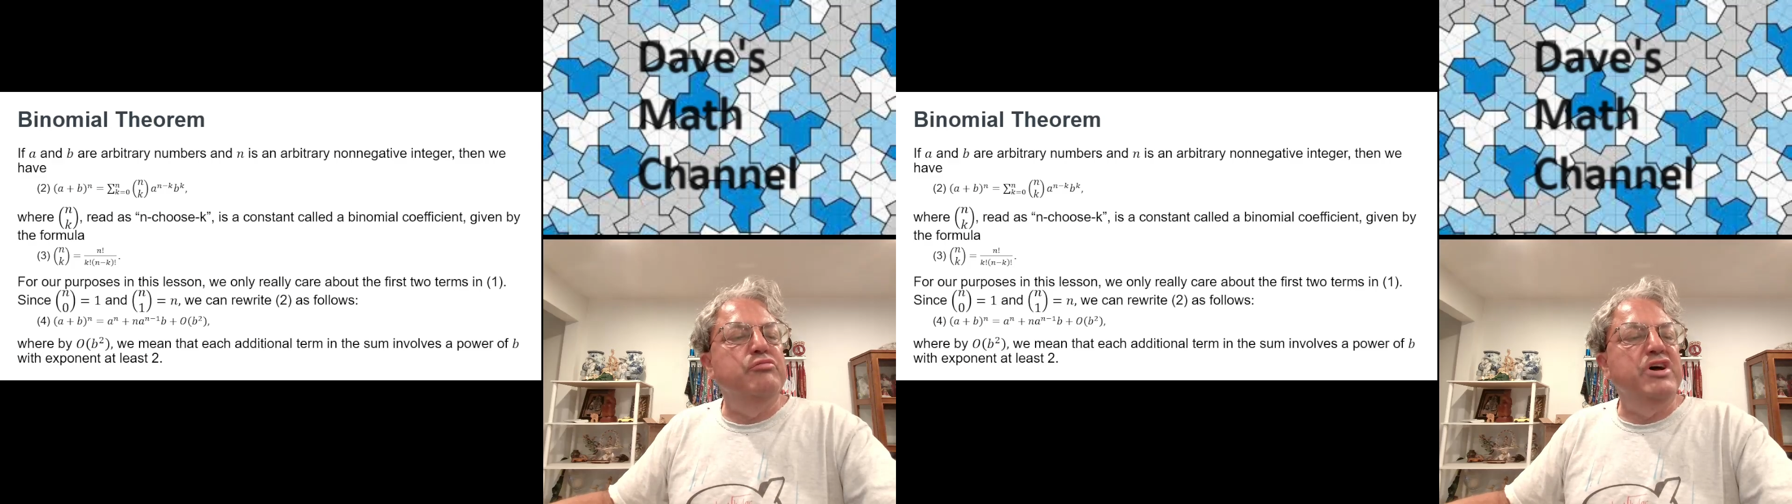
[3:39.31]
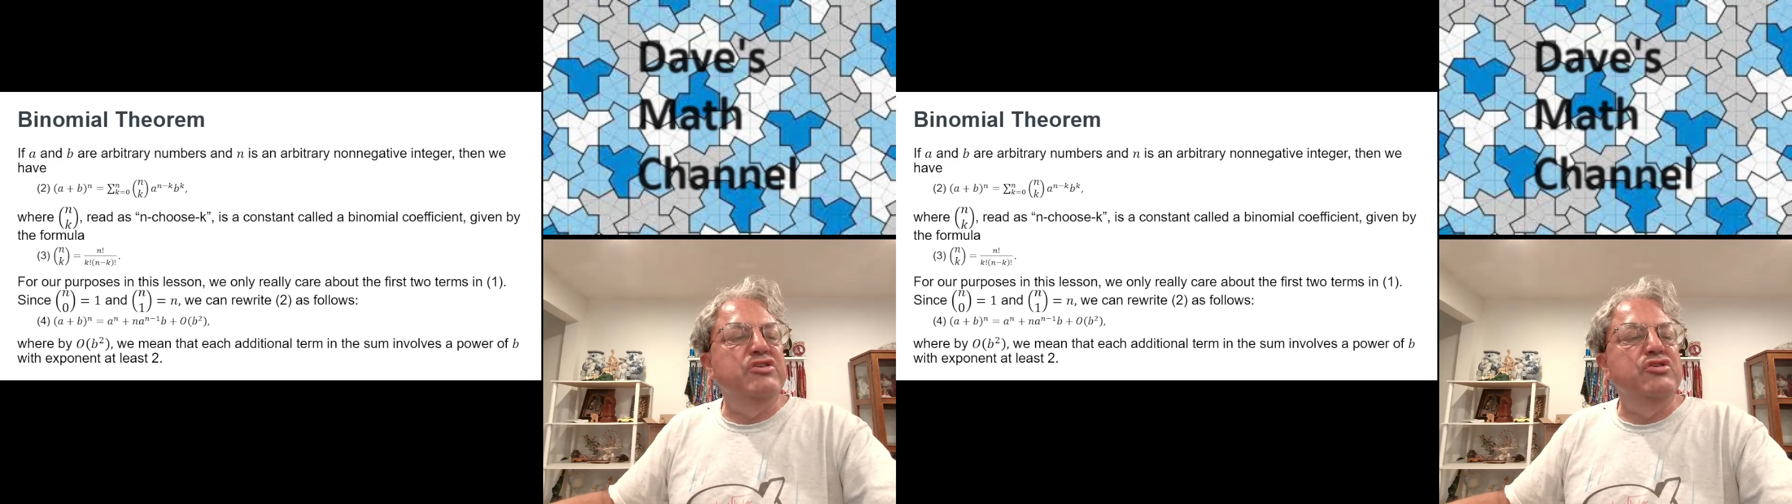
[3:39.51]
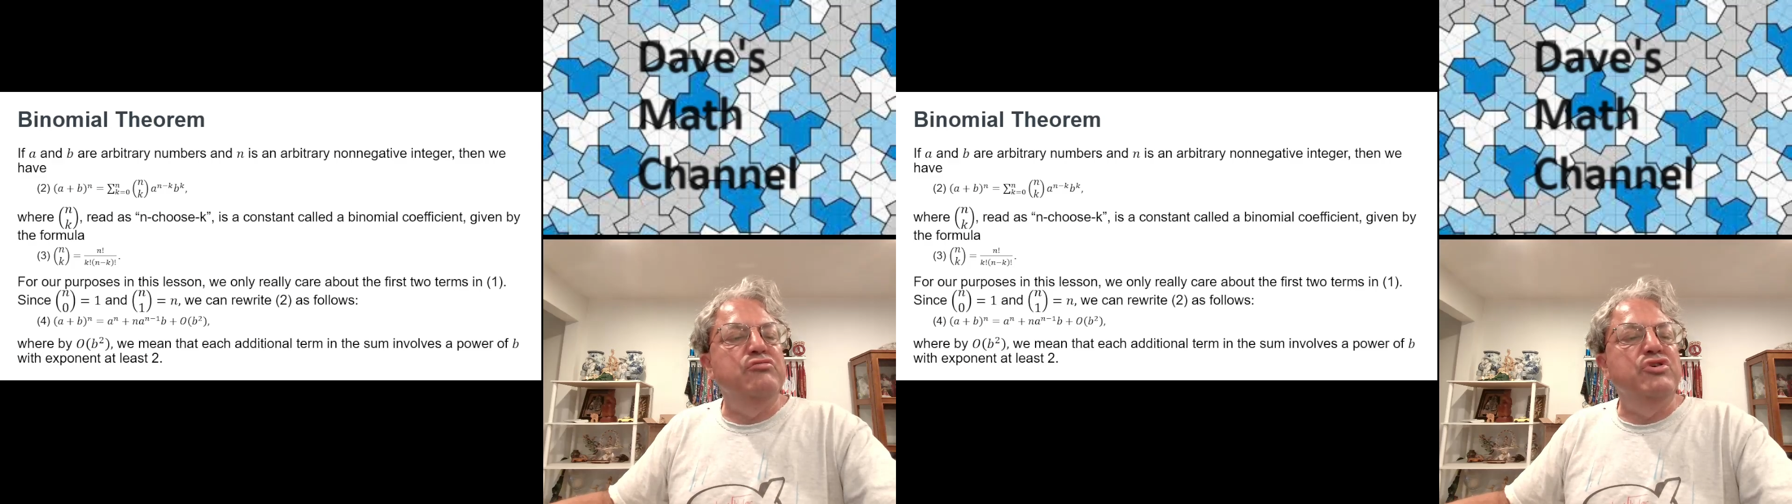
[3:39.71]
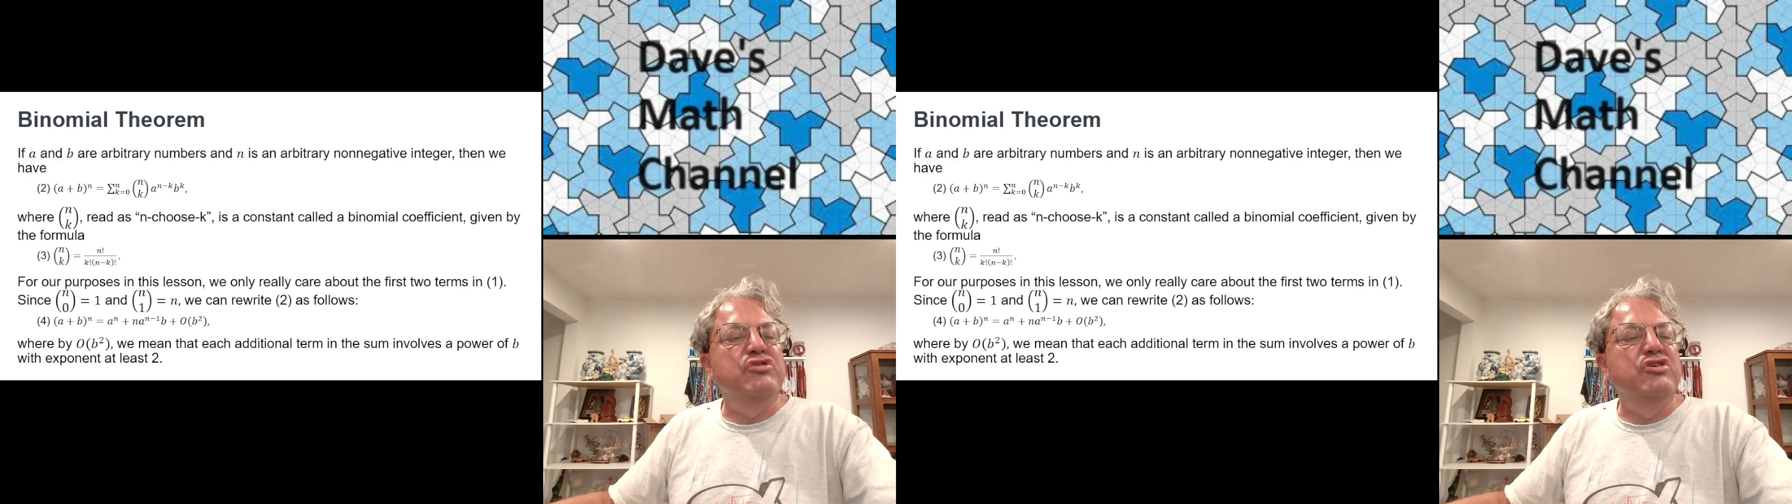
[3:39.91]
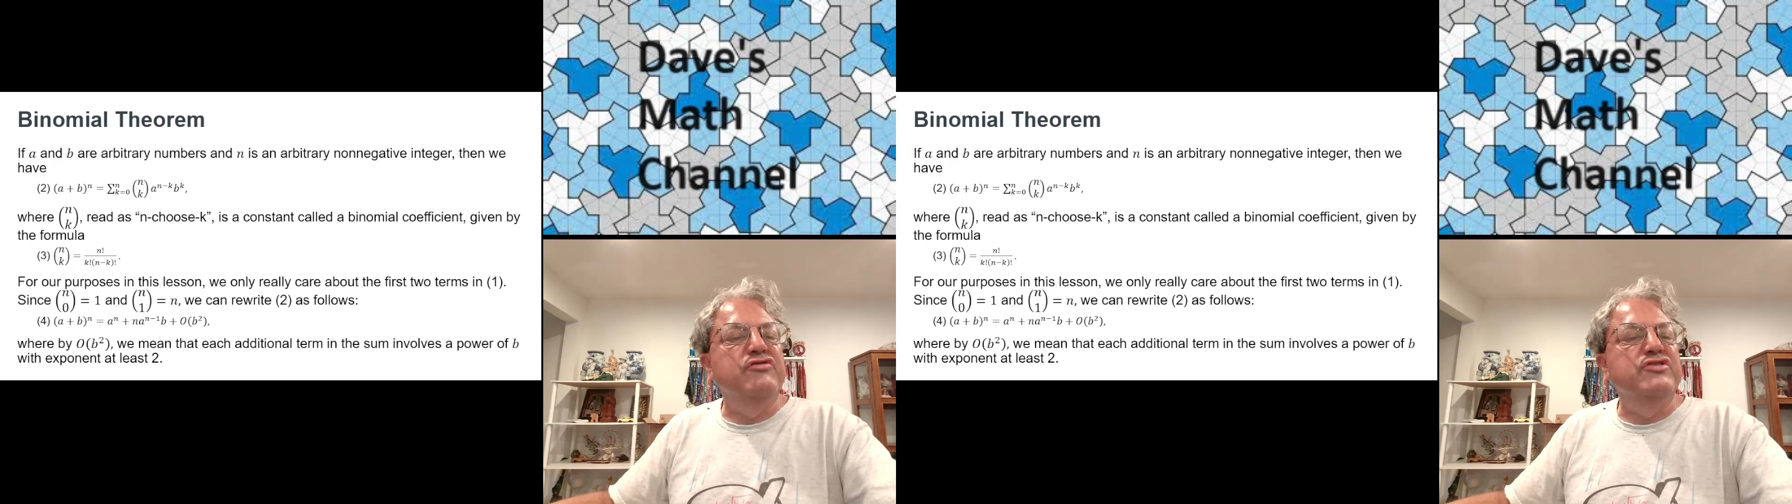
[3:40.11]
the
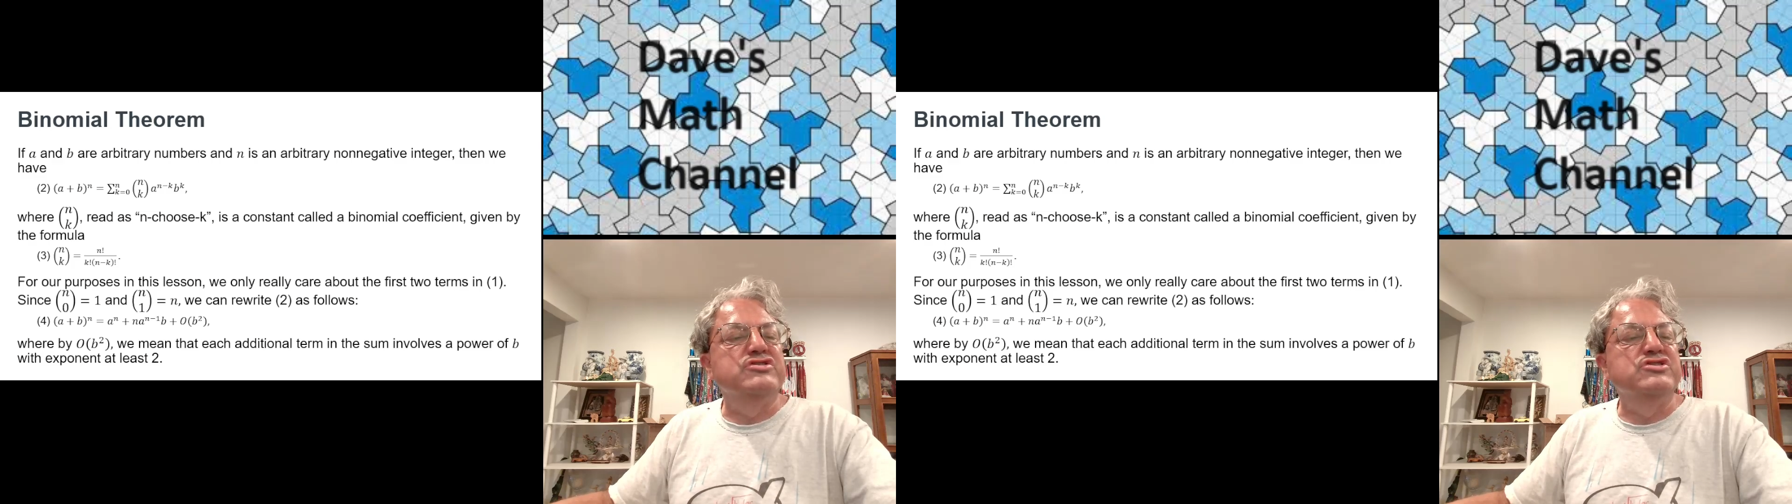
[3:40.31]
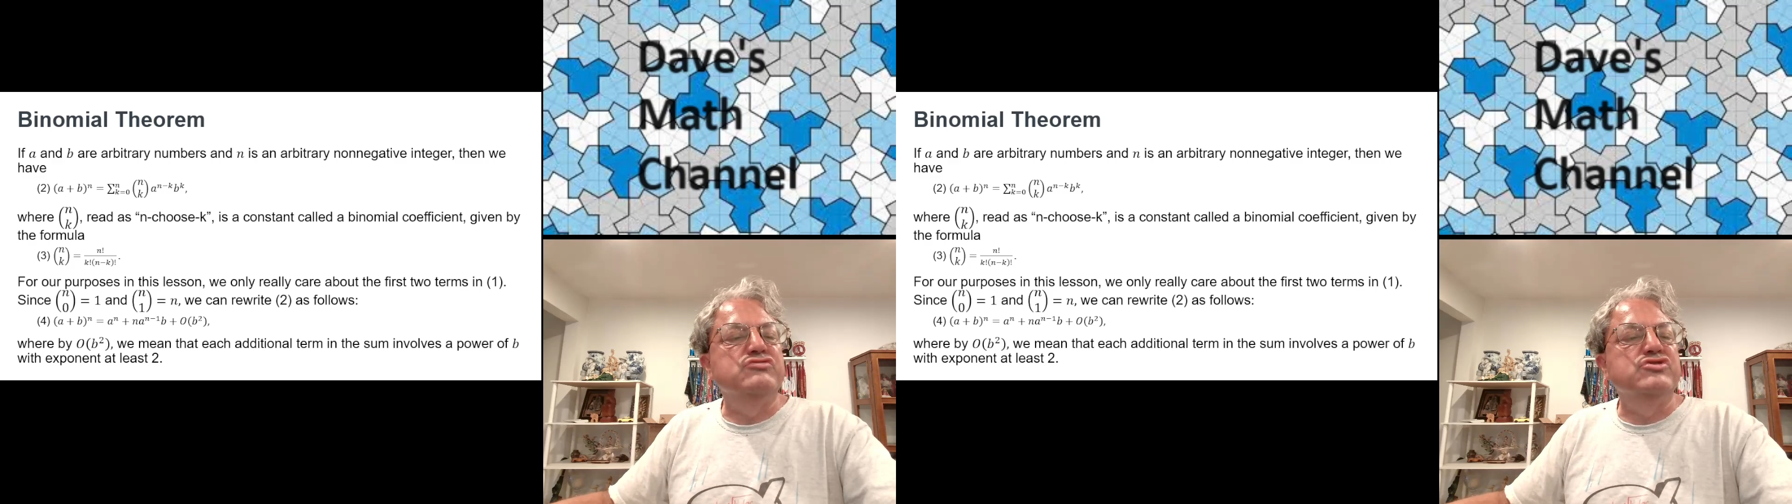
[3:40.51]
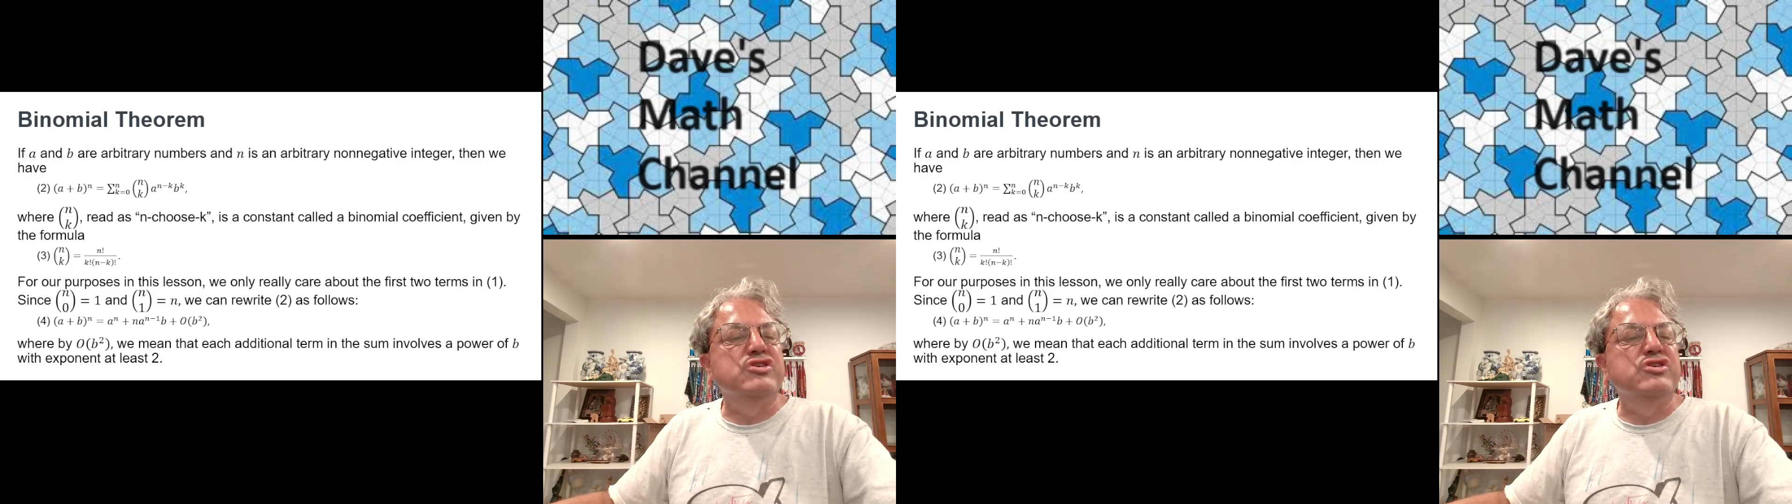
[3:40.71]
binomial coefficients,